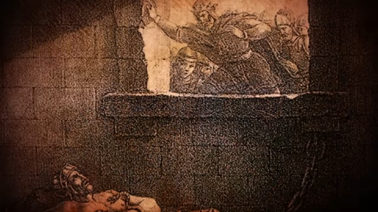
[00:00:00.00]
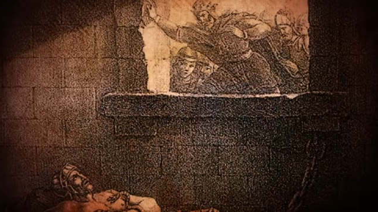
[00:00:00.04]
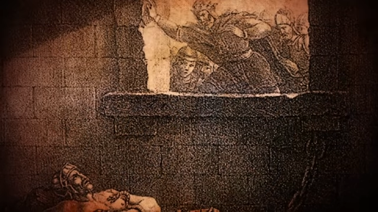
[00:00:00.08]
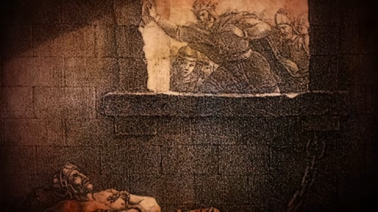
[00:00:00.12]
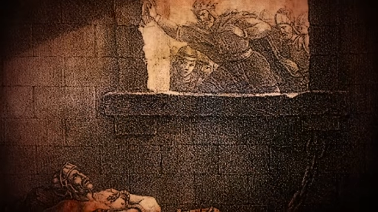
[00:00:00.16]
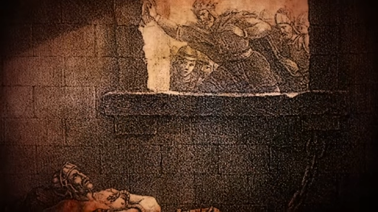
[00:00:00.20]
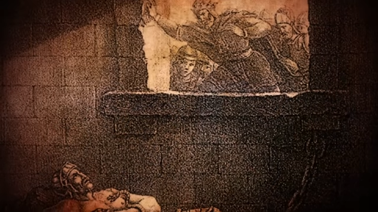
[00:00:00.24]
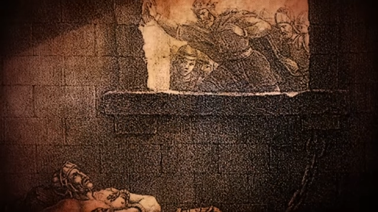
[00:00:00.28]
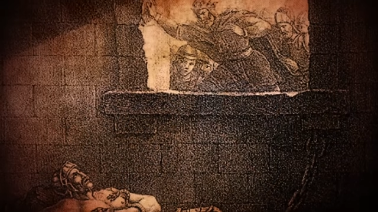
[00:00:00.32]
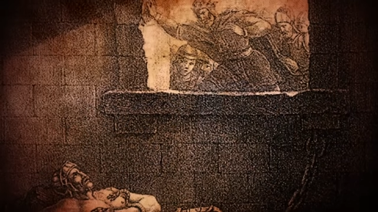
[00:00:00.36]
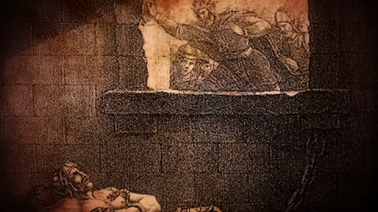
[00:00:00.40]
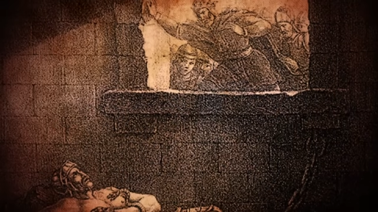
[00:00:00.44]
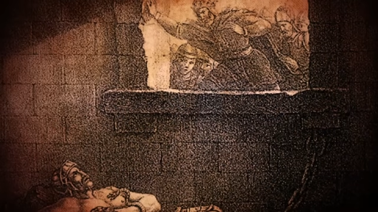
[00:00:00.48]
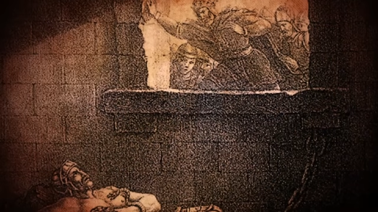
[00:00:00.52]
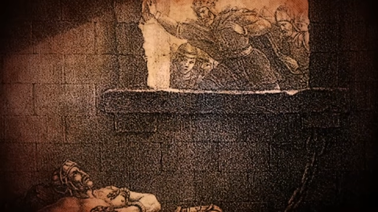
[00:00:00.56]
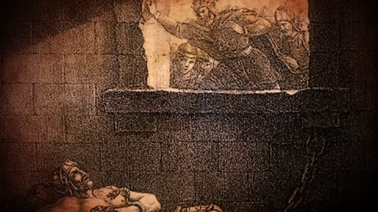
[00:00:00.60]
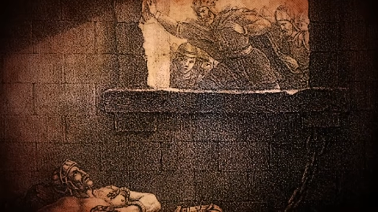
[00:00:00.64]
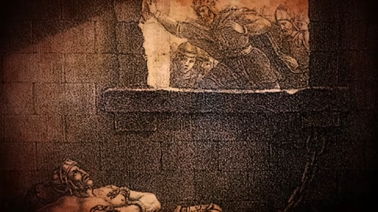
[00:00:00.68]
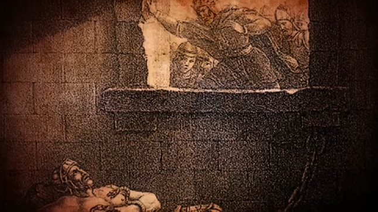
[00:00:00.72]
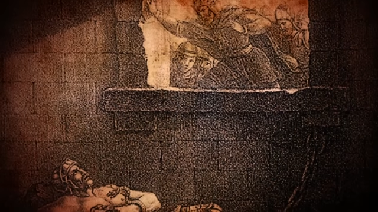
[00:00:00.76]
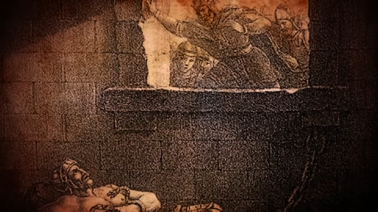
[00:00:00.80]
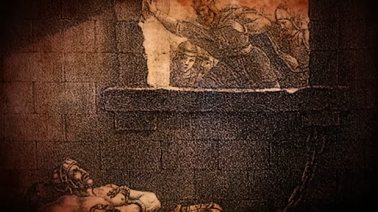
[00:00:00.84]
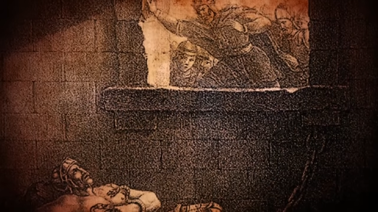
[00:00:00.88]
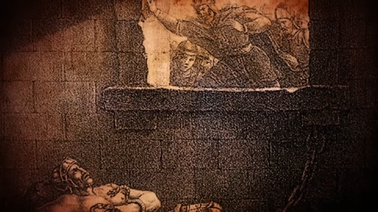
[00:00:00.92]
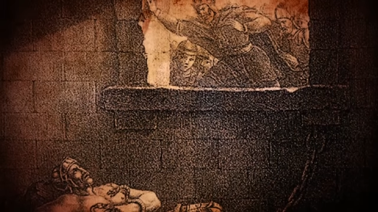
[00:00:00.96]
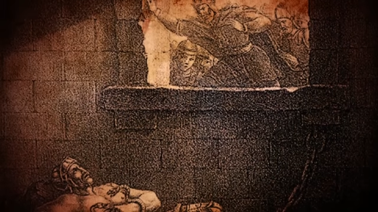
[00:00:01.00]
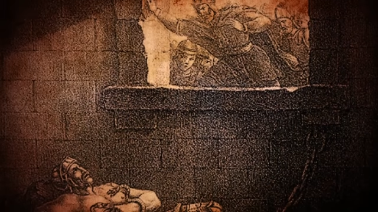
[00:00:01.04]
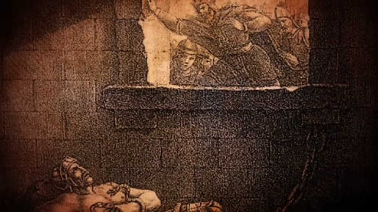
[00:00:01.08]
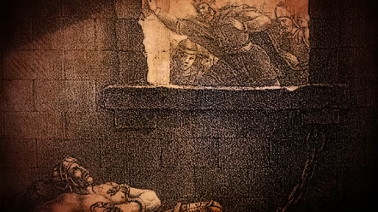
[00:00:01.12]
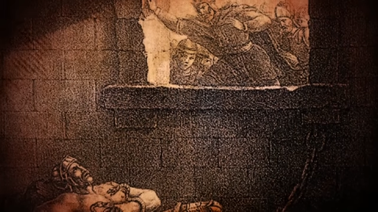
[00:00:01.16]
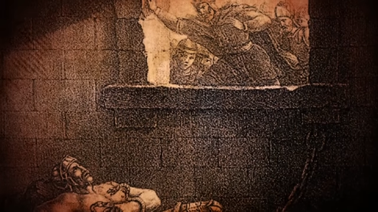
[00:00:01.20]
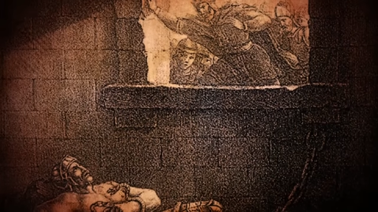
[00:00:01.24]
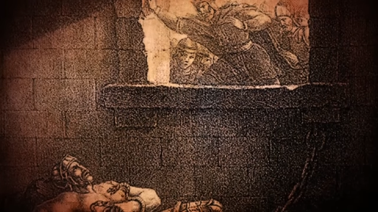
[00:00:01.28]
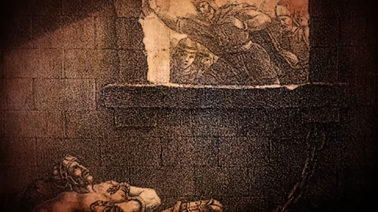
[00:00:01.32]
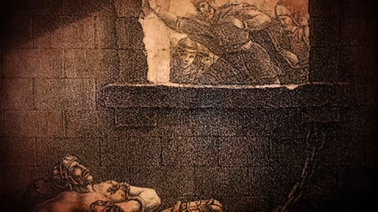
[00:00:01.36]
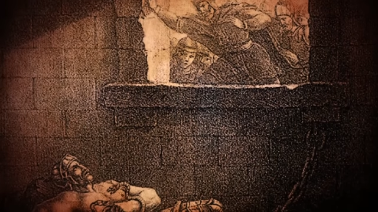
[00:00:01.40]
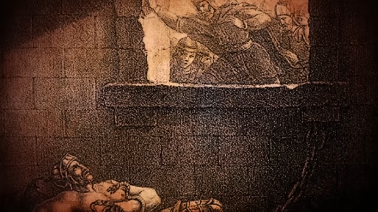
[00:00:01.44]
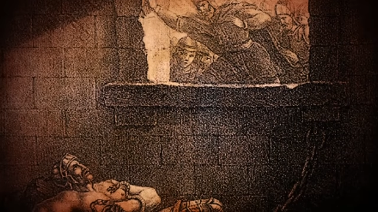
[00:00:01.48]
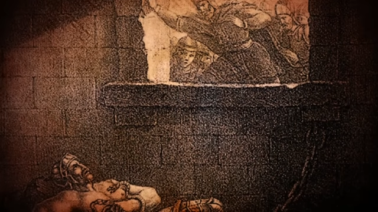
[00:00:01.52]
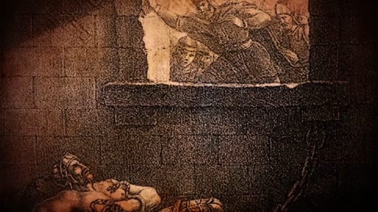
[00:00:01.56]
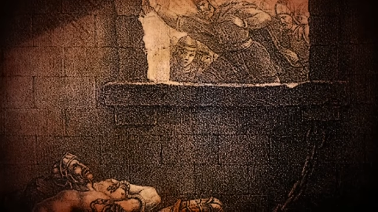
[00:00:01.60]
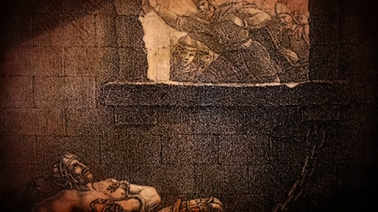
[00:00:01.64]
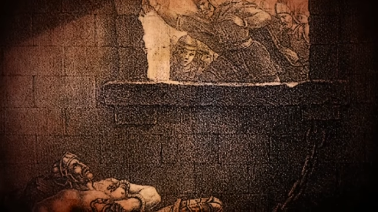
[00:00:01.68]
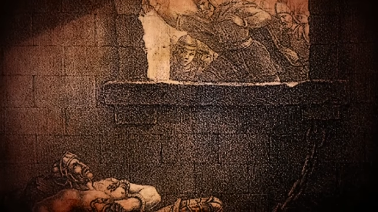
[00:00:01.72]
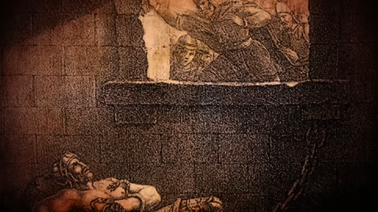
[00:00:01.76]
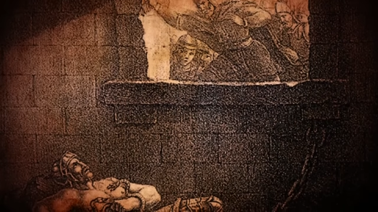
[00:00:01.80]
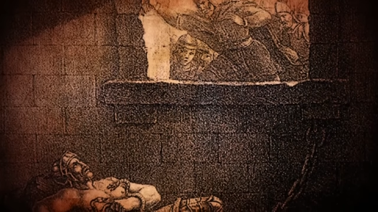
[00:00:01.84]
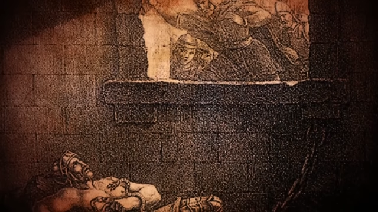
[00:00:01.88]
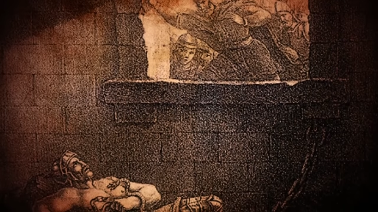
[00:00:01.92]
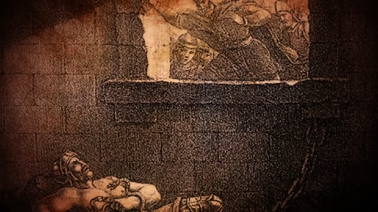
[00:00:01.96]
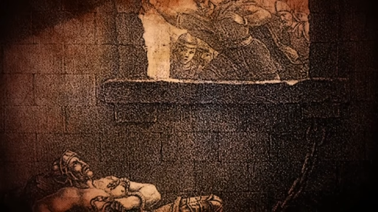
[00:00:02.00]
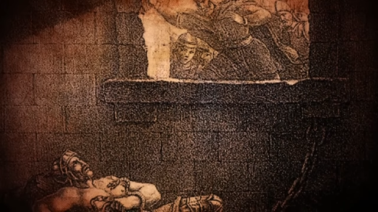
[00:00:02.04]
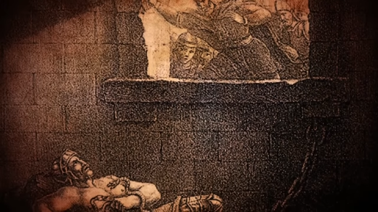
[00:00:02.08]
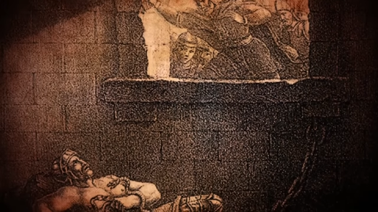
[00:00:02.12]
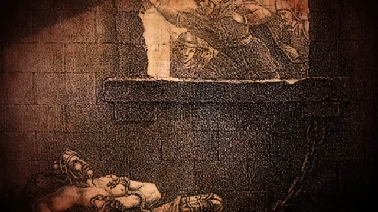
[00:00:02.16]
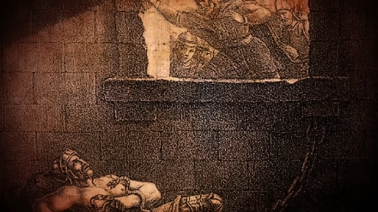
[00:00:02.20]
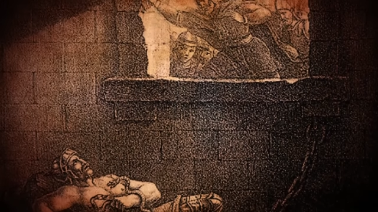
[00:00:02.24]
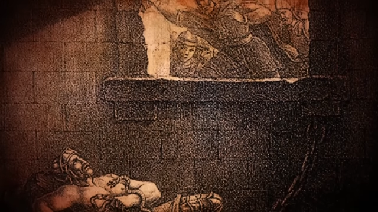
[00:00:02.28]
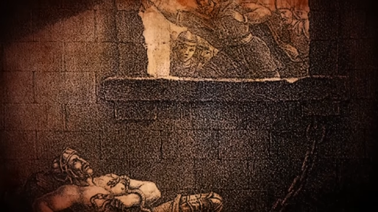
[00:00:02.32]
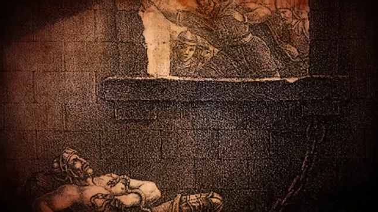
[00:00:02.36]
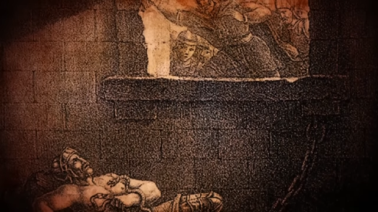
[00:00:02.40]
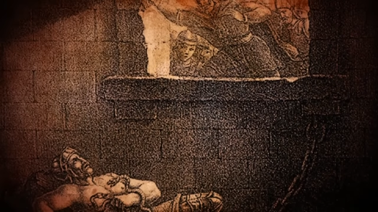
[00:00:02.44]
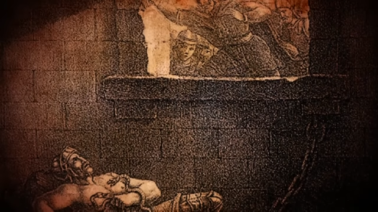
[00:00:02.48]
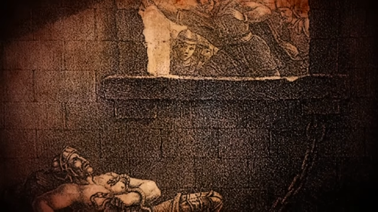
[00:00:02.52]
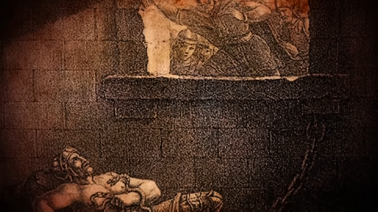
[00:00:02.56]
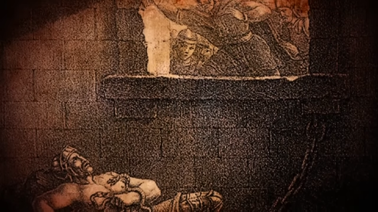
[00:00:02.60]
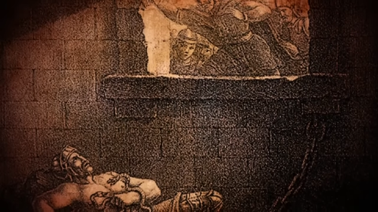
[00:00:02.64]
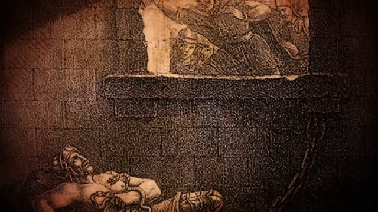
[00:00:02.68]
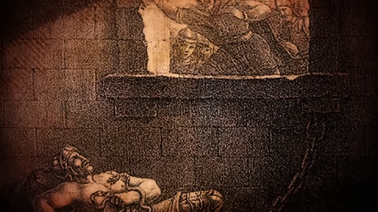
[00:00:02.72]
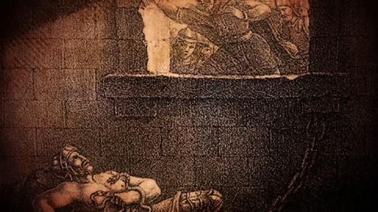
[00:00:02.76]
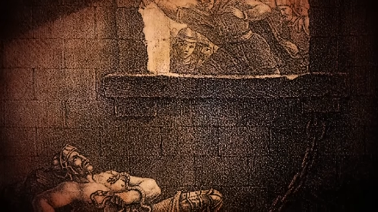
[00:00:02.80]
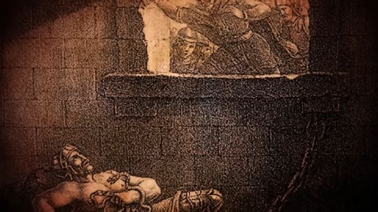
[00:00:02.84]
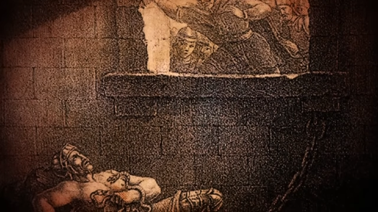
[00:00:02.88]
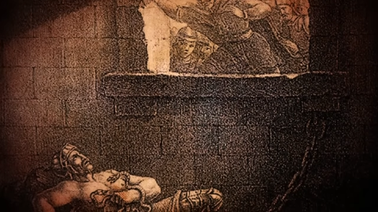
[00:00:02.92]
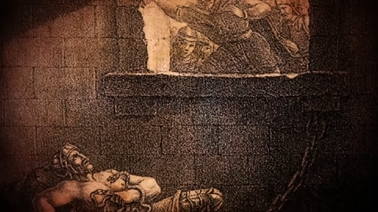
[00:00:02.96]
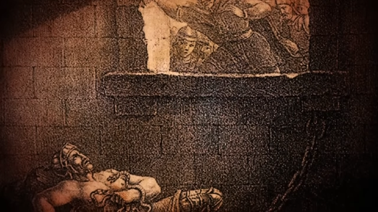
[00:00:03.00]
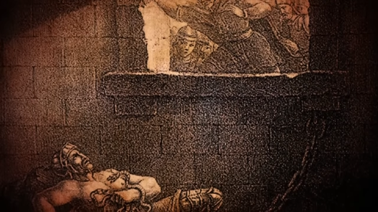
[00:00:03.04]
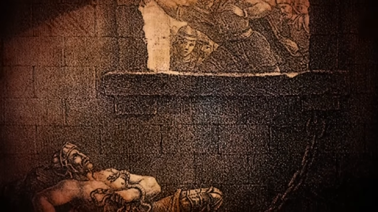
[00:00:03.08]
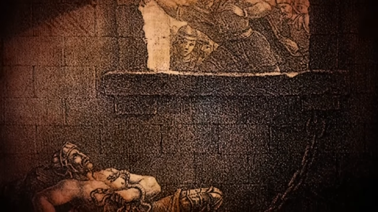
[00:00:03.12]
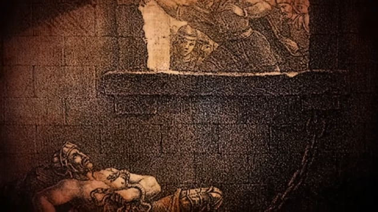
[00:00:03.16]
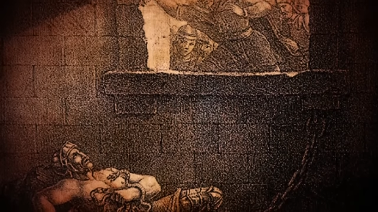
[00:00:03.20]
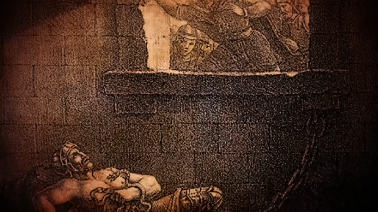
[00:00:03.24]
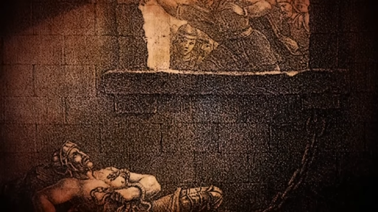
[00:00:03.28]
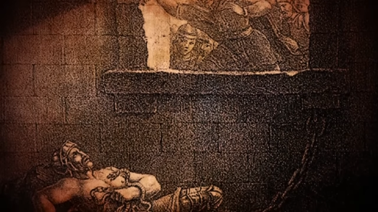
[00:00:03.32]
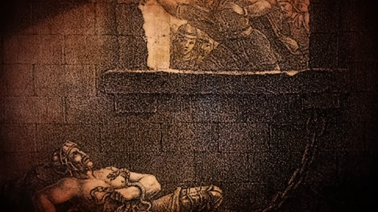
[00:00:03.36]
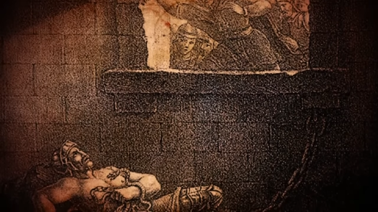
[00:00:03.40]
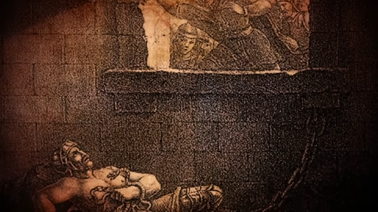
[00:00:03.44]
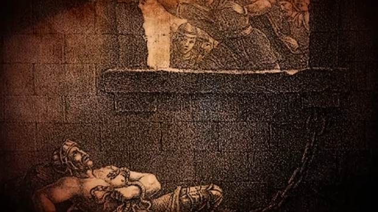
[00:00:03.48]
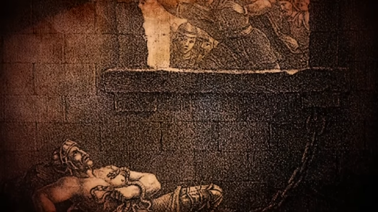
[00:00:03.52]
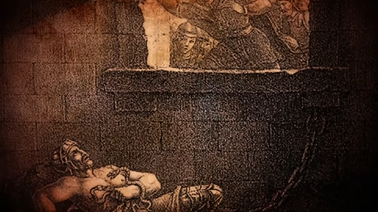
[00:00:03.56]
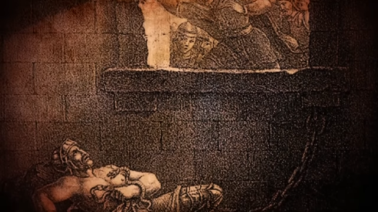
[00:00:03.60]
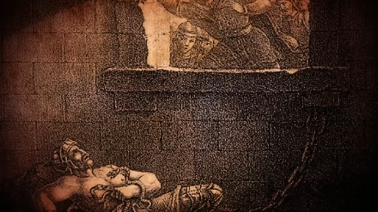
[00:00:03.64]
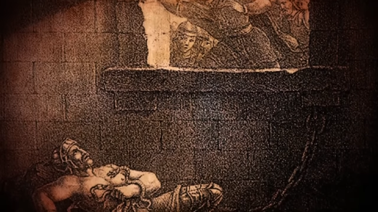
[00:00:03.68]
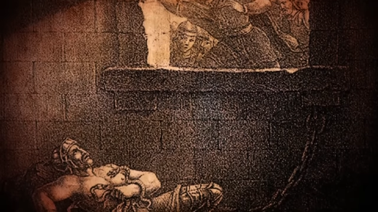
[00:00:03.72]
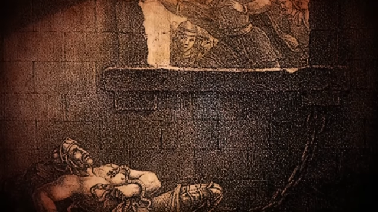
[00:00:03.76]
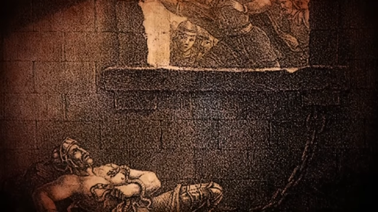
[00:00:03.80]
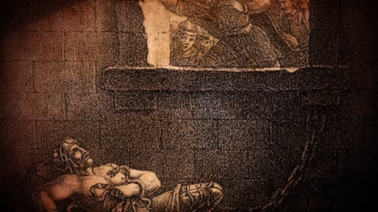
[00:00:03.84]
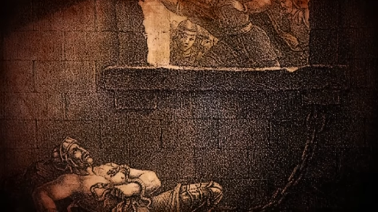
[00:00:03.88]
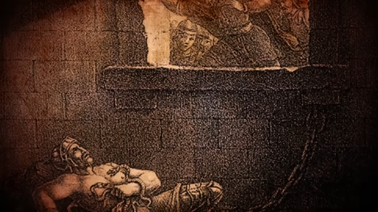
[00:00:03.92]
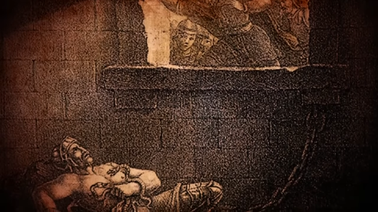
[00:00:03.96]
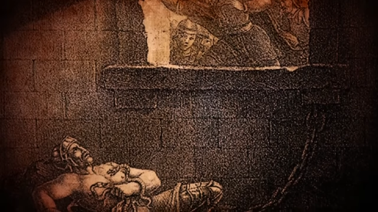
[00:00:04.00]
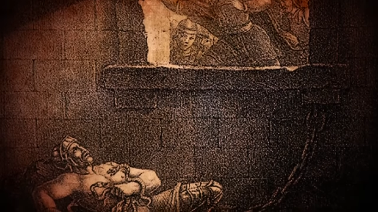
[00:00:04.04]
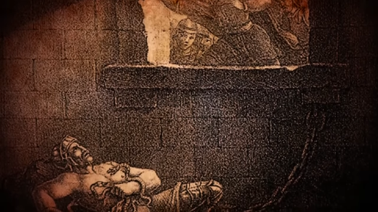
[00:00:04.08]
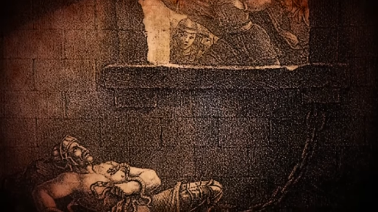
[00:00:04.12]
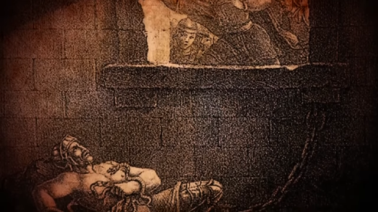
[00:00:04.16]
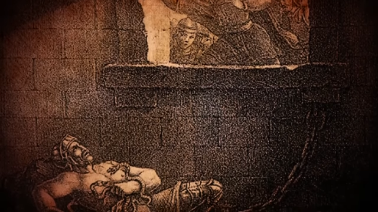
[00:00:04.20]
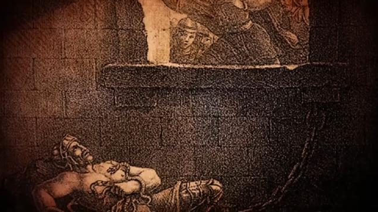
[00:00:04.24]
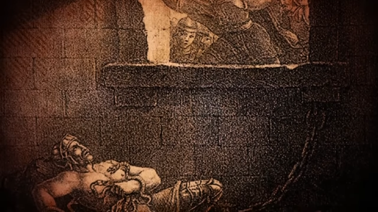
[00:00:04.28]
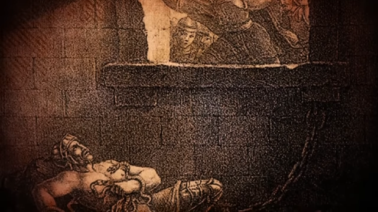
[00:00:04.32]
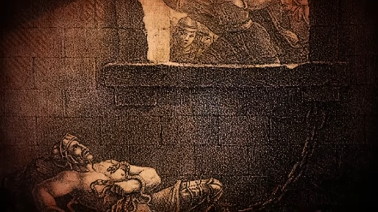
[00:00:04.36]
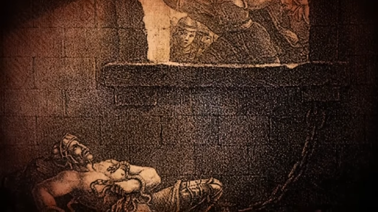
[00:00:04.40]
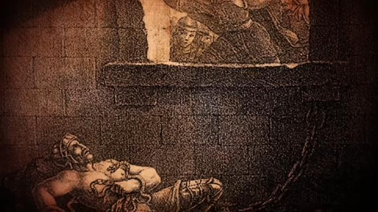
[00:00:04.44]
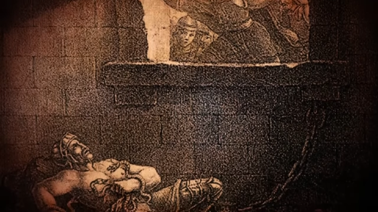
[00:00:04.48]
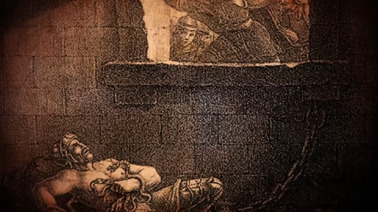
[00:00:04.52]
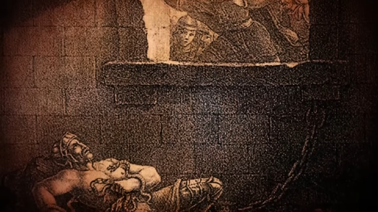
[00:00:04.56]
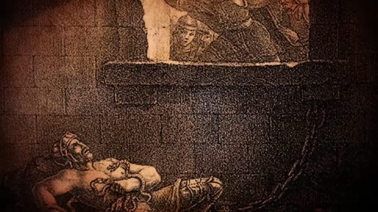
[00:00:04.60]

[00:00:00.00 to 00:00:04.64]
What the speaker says: No face is visible, so there are no lips to read.